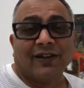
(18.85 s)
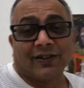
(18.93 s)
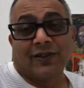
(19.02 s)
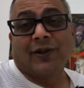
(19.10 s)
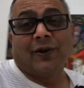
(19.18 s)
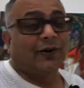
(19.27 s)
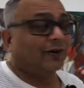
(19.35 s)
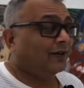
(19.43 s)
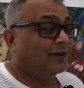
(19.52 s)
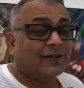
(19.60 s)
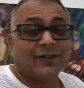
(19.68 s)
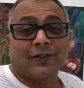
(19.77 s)

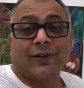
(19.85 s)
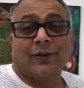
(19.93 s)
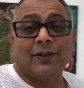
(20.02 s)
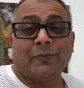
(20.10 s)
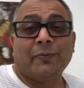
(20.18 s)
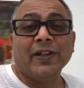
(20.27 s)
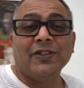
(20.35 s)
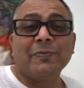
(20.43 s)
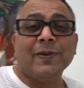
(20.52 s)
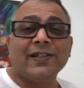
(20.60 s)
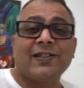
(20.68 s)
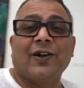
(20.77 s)
So the
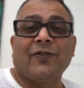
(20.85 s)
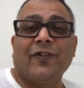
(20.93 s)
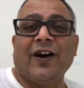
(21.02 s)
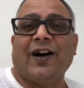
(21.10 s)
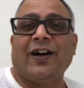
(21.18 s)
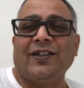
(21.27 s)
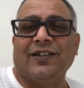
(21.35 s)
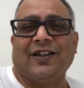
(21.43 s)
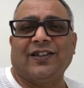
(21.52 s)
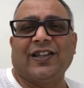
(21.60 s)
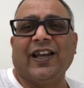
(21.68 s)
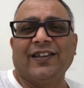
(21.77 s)
principles of art
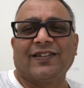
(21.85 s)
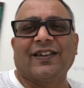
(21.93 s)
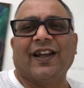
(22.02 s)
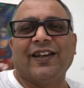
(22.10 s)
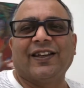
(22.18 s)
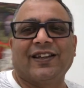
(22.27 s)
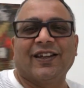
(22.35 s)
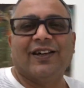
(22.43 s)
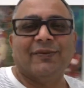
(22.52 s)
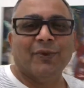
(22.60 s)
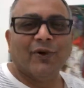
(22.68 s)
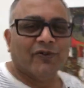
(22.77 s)
are things like
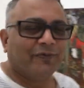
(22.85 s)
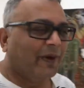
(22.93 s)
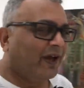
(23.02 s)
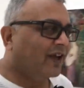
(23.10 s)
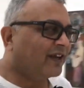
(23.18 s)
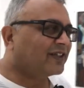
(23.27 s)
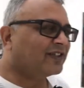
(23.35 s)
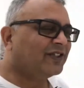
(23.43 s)
movement,